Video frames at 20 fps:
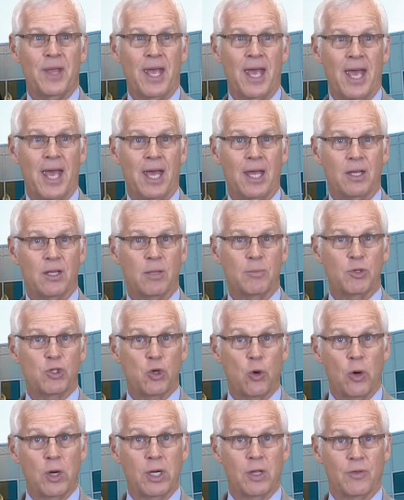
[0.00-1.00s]
and the
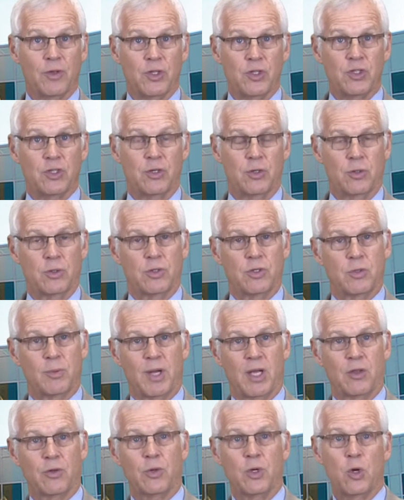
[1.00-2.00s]
majority of these students,
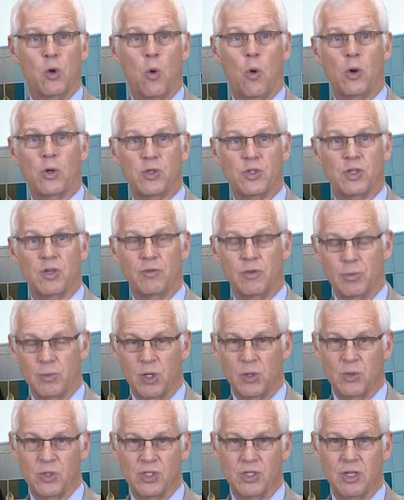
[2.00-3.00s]
about three quarters of them,
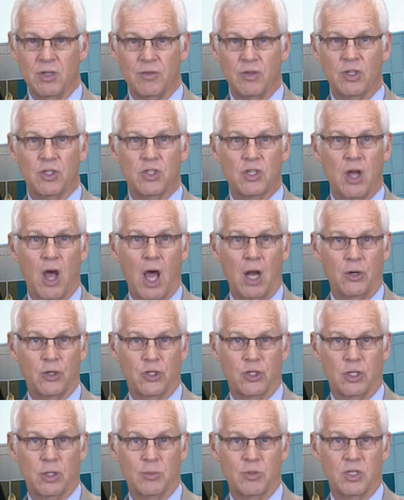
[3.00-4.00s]
are receiving
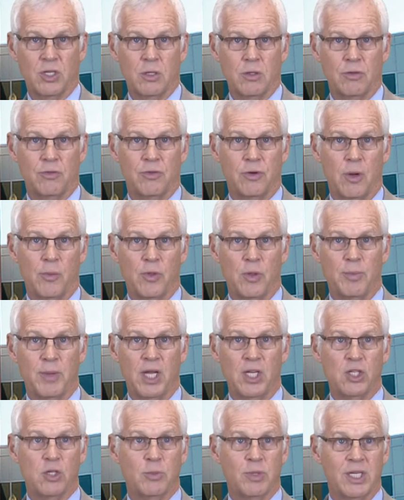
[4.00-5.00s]
scholarships either from the
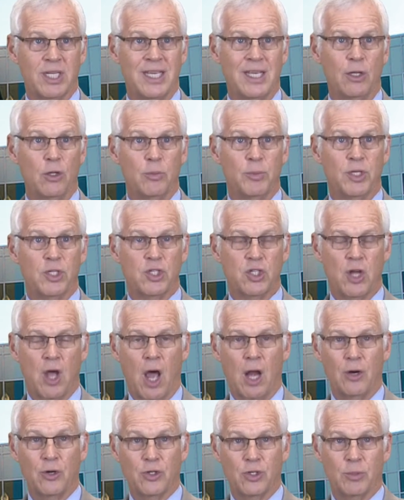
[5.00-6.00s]
Benjamin Gilman
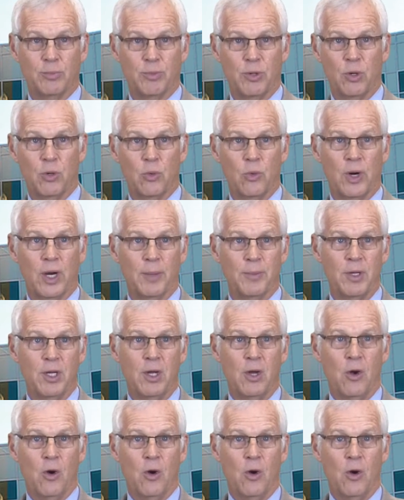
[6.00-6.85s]
Scholarship Program